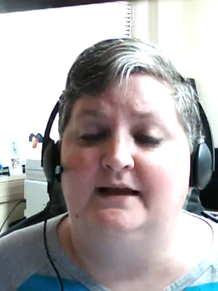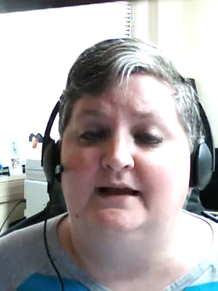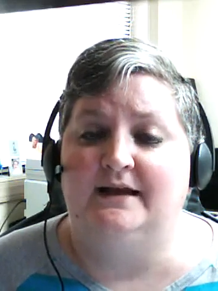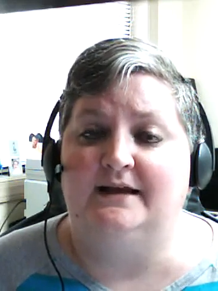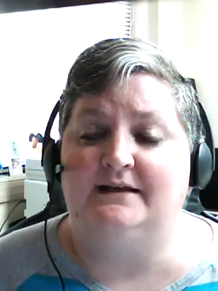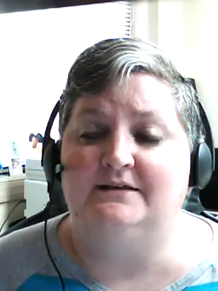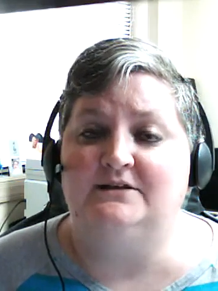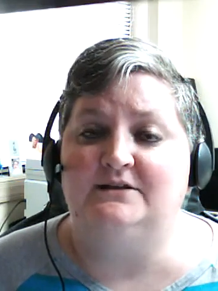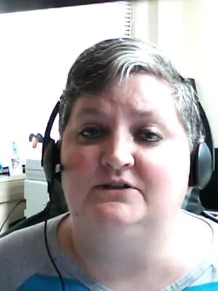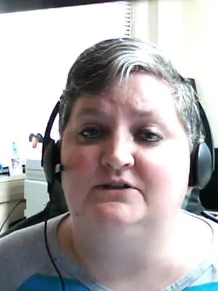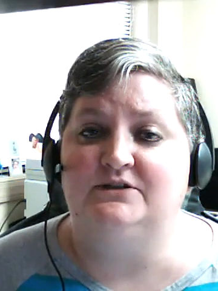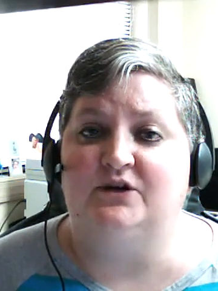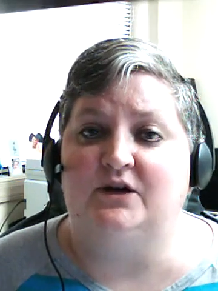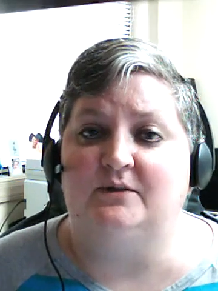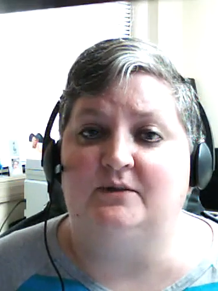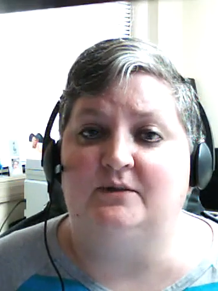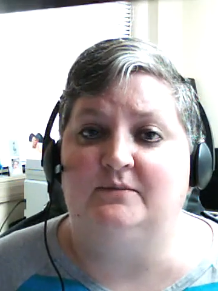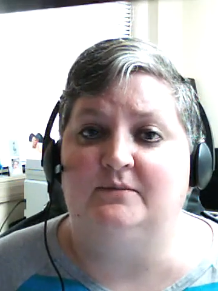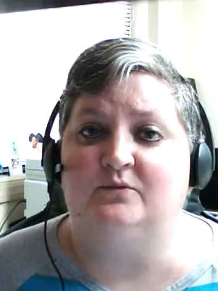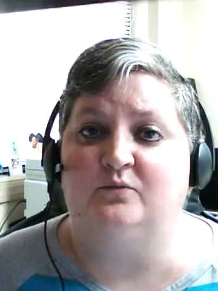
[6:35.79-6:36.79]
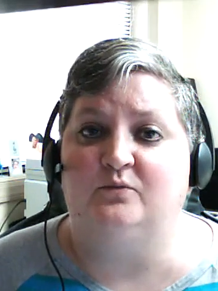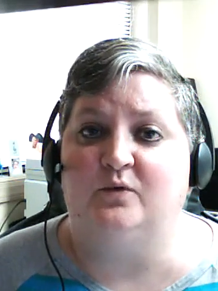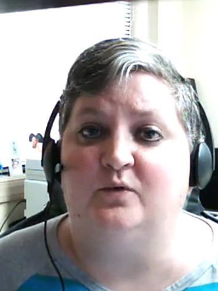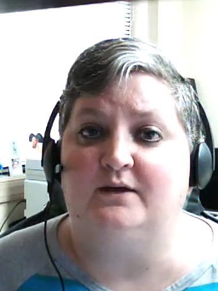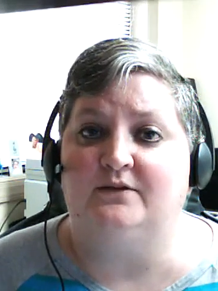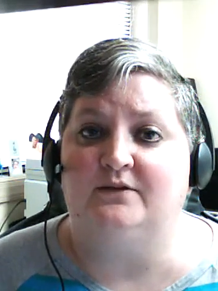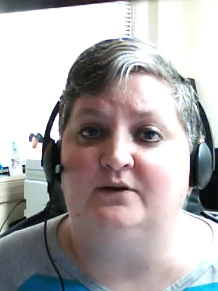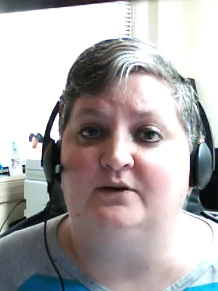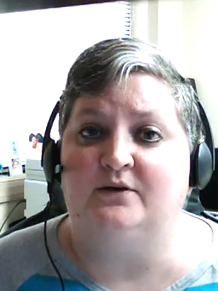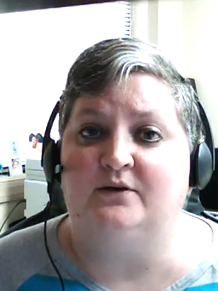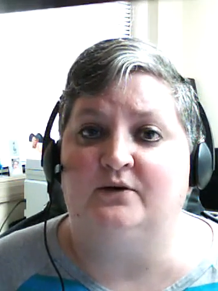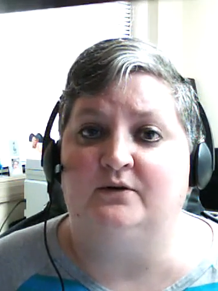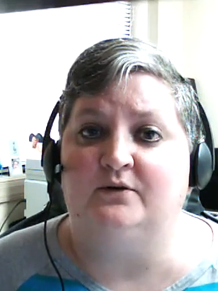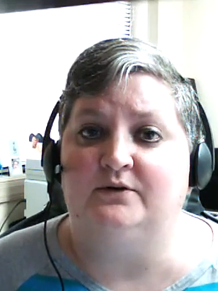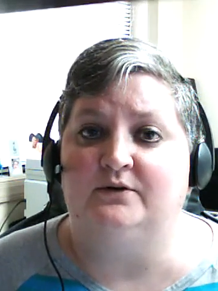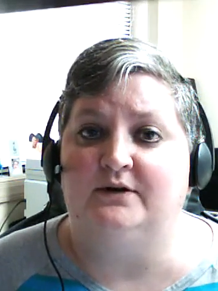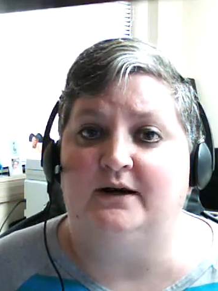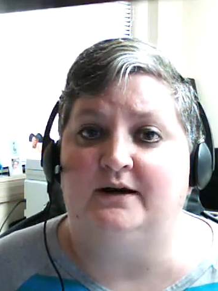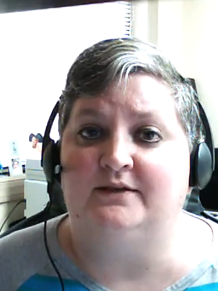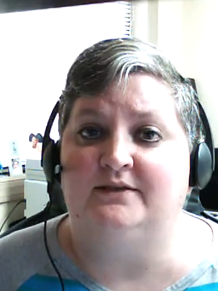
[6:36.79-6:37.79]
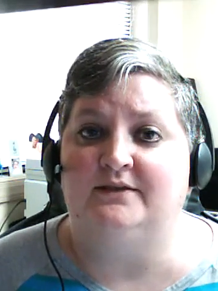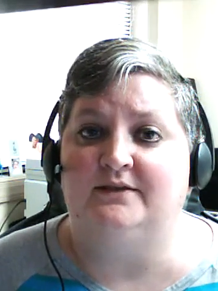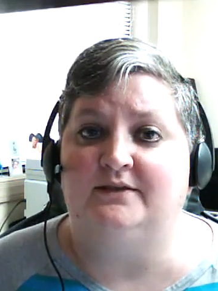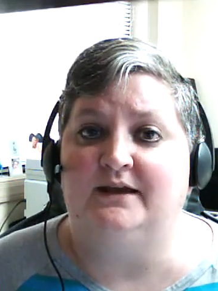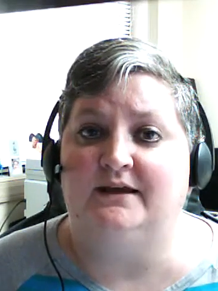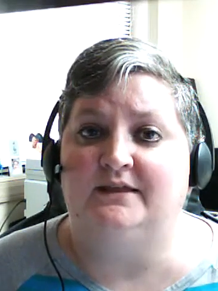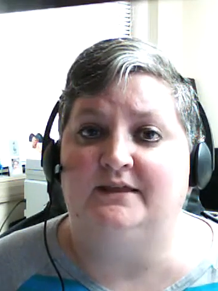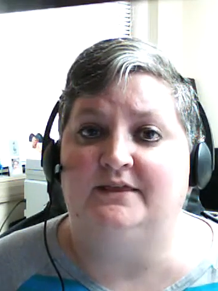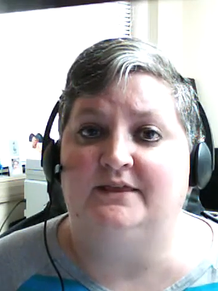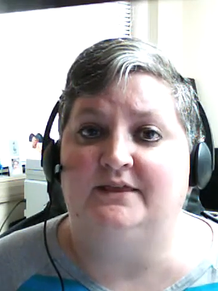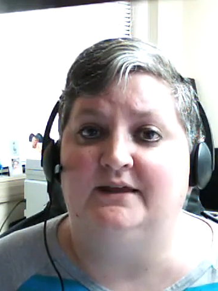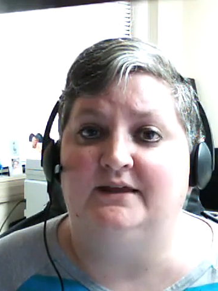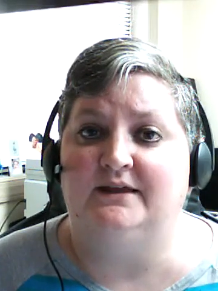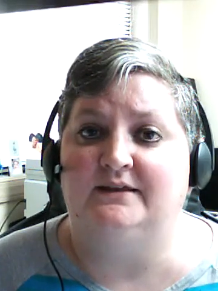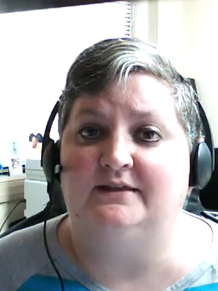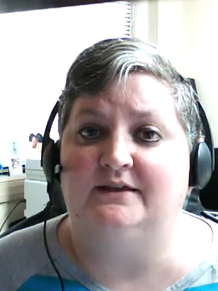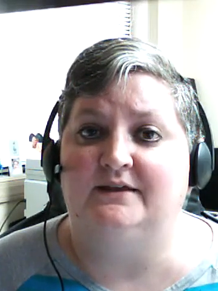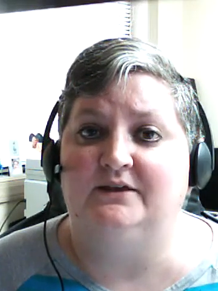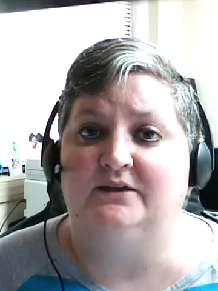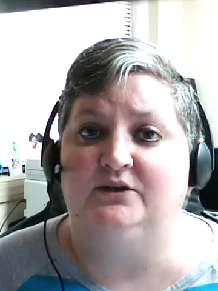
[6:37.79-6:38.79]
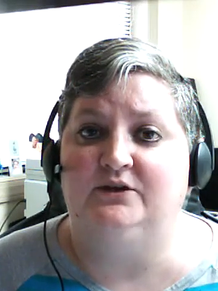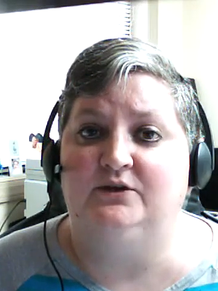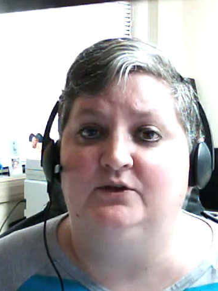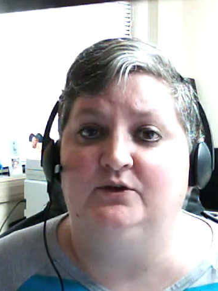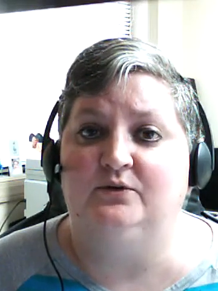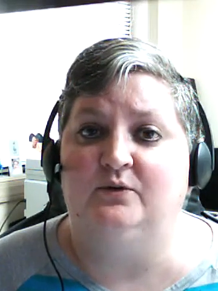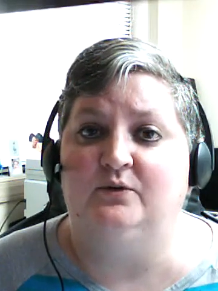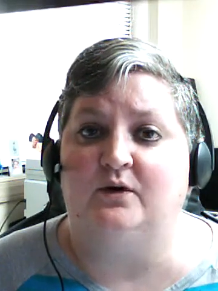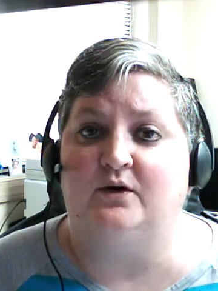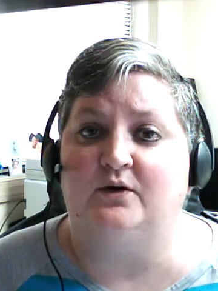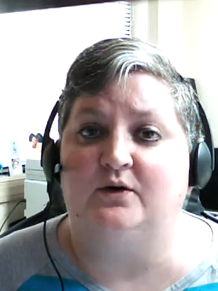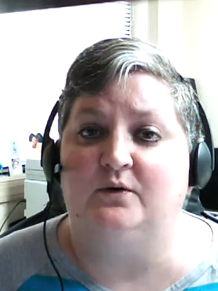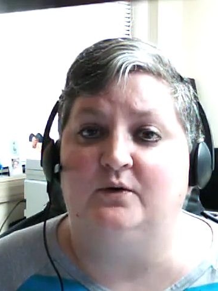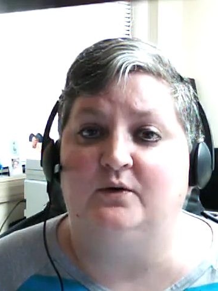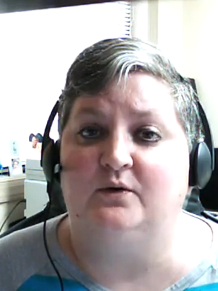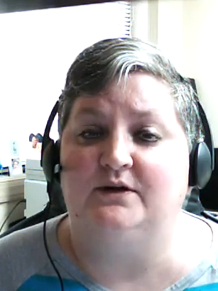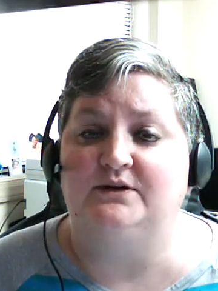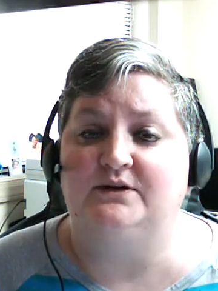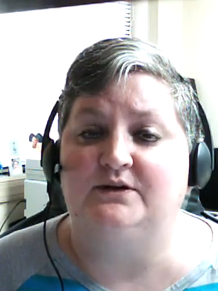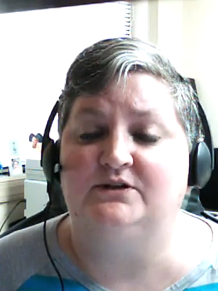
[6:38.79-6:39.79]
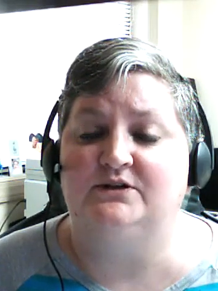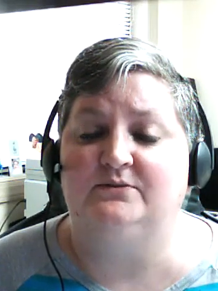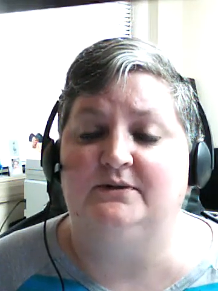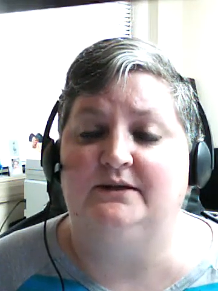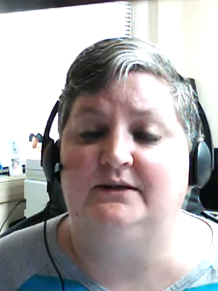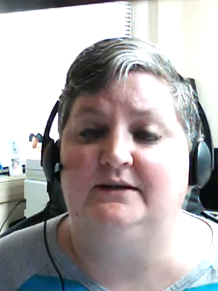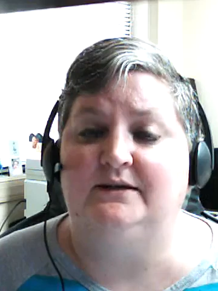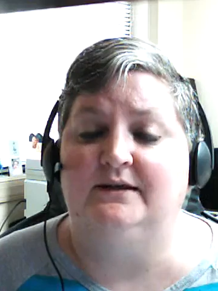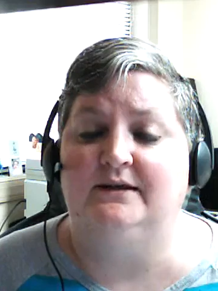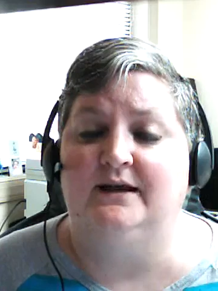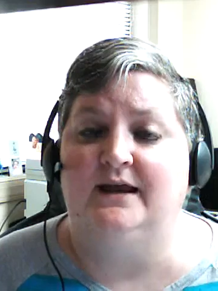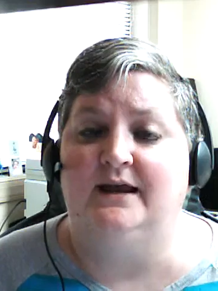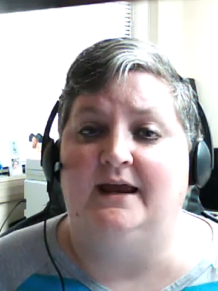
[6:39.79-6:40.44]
and determine whether or not they think that you are going to be